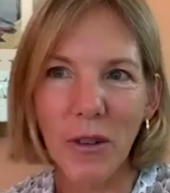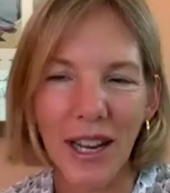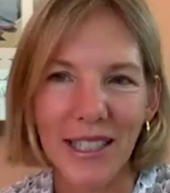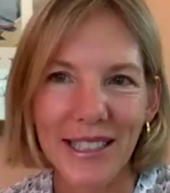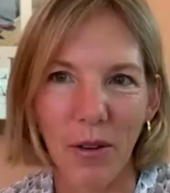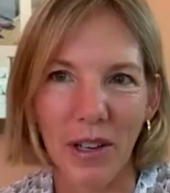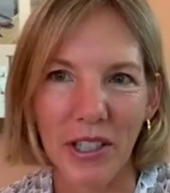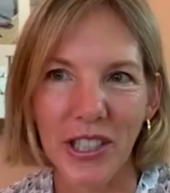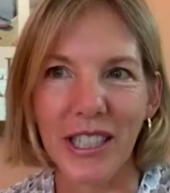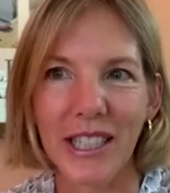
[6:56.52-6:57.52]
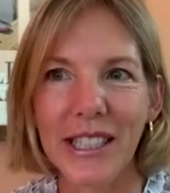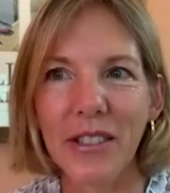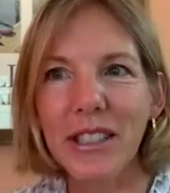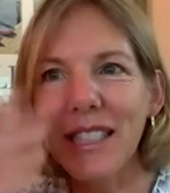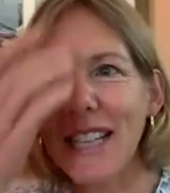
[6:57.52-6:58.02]
you asked that question, because there
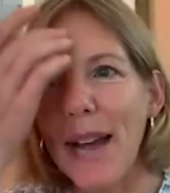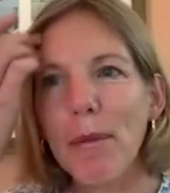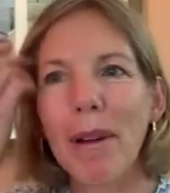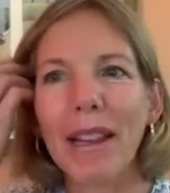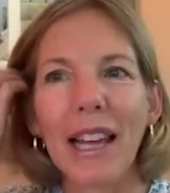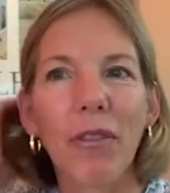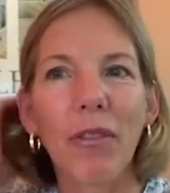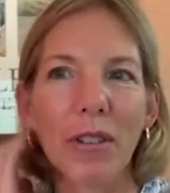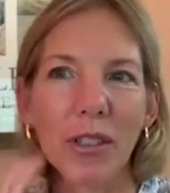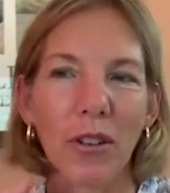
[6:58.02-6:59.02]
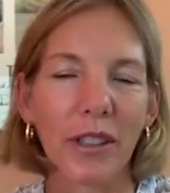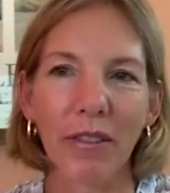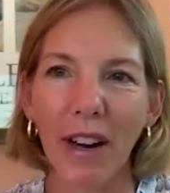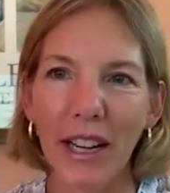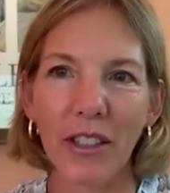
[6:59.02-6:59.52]
was a time in my life where I was only
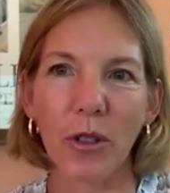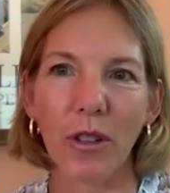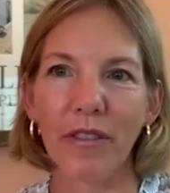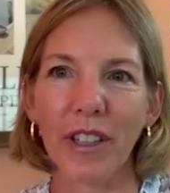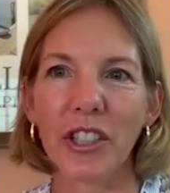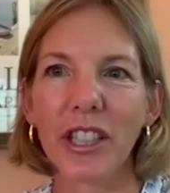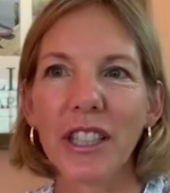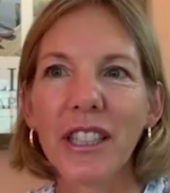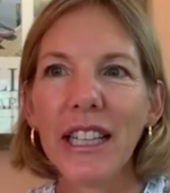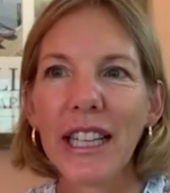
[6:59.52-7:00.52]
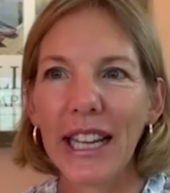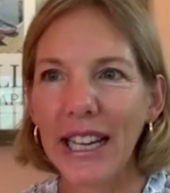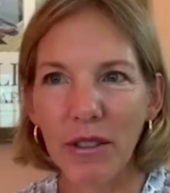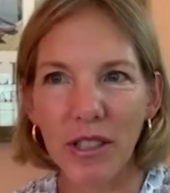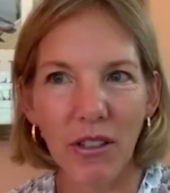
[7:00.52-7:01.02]
writing short fiction.
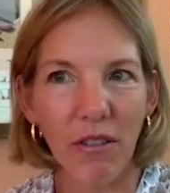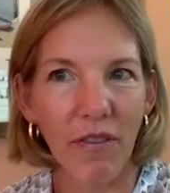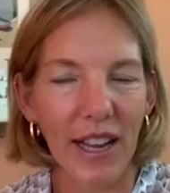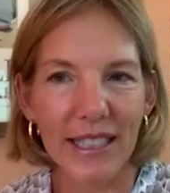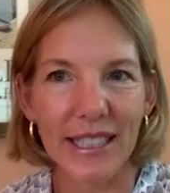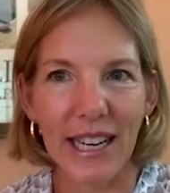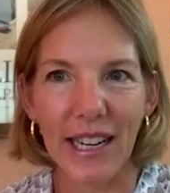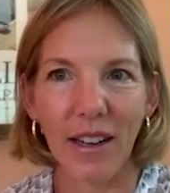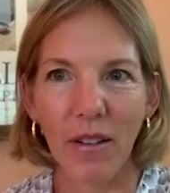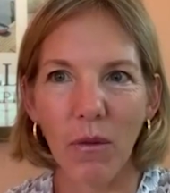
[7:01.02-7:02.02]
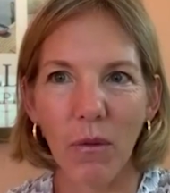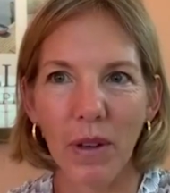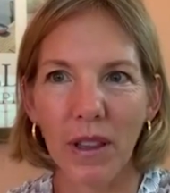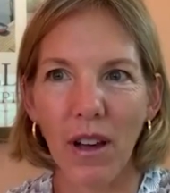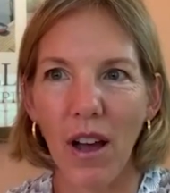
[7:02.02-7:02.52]
And I was so fascinated
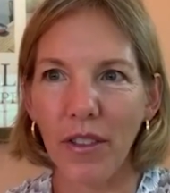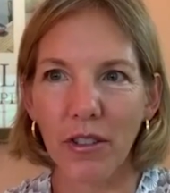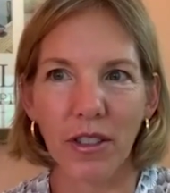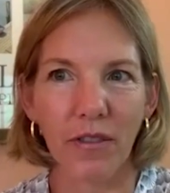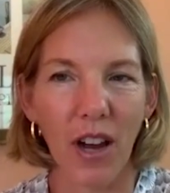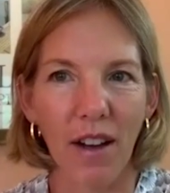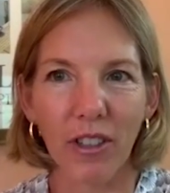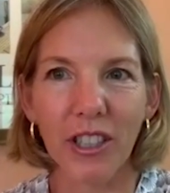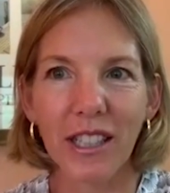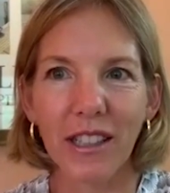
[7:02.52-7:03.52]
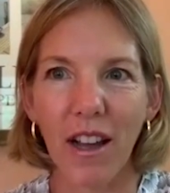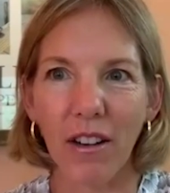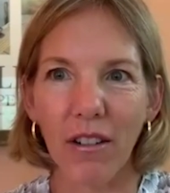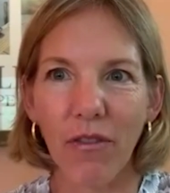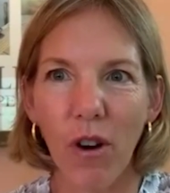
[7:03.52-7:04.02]
with authors of novels in
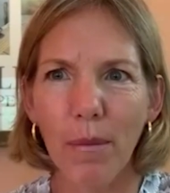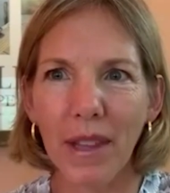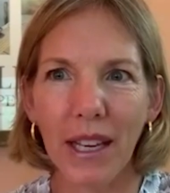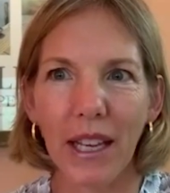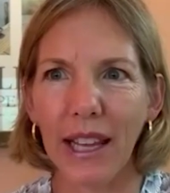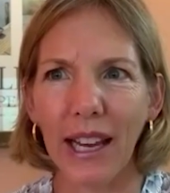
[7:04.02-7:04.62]
longer form, thinking like,